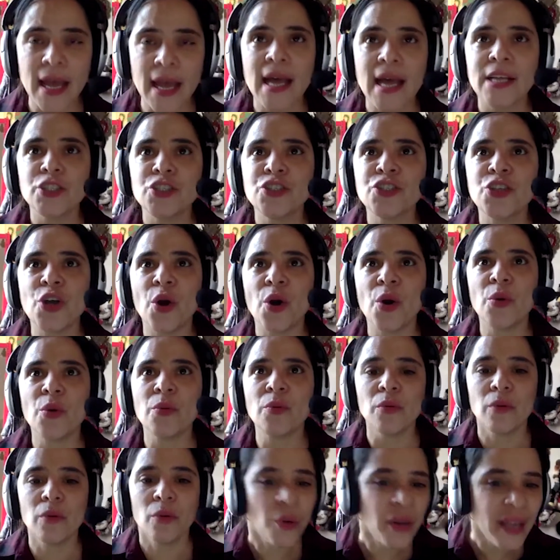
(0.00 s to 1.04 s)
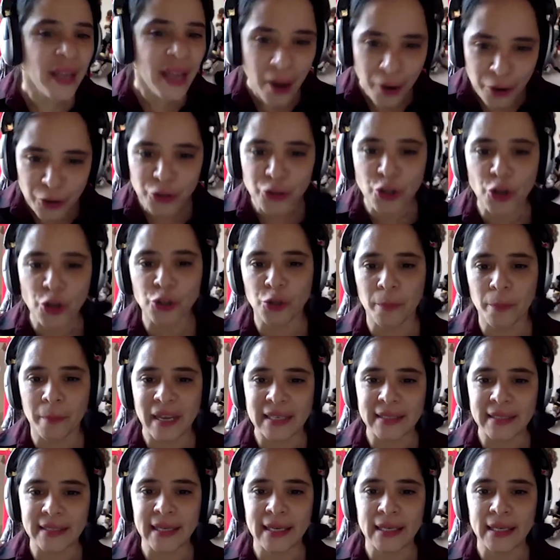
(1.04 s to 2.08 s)
So we are
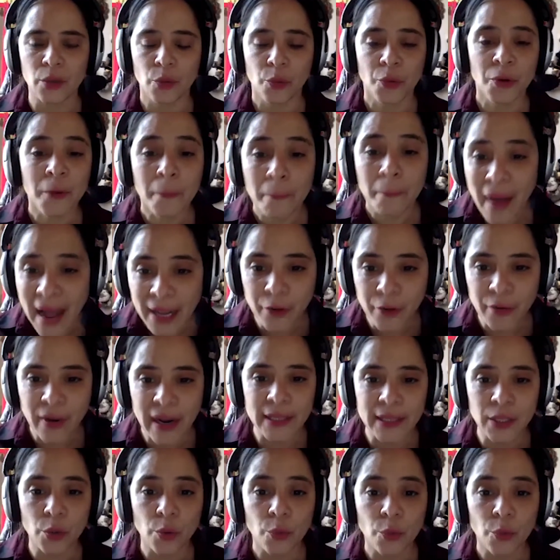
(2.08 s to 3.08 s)
undocumented, we're migrant,